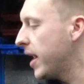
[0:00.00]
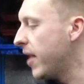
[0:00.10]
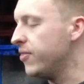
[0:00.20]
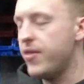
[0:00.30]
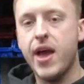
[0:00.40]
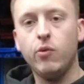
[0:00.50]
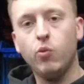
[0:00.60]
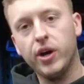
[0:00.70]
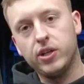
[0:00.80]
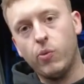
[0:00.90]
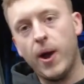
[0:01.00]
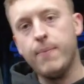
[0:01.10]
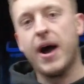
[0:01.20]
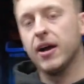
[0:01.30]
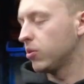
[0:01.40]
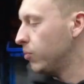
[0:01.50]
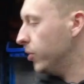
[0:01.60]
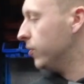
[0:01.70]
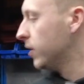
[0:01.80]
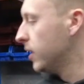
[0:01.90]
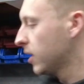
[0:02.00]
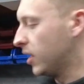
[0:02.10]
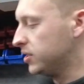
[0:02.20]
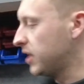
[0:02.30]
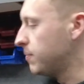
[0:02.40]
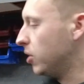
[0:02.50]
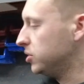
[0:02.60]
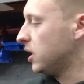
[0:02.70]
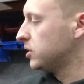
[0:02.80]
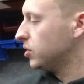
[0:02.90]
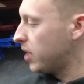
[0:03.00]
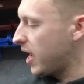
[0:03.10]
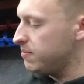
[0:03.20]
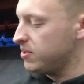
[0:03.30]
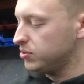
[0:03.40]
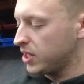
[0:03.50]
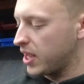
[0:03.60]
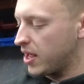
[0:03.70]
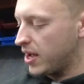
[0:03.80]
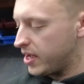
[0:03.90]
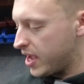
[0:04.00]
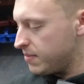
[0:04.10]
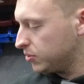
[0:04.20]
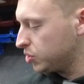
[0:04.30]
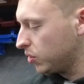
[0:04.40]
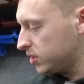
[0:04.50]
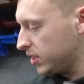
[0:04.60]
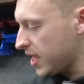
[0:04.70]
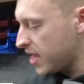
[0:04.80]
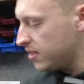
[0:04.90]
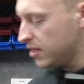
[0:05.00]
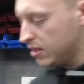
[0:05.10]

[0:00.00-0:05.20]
and then work your way back through kind of same process. So the 8mm sockets again,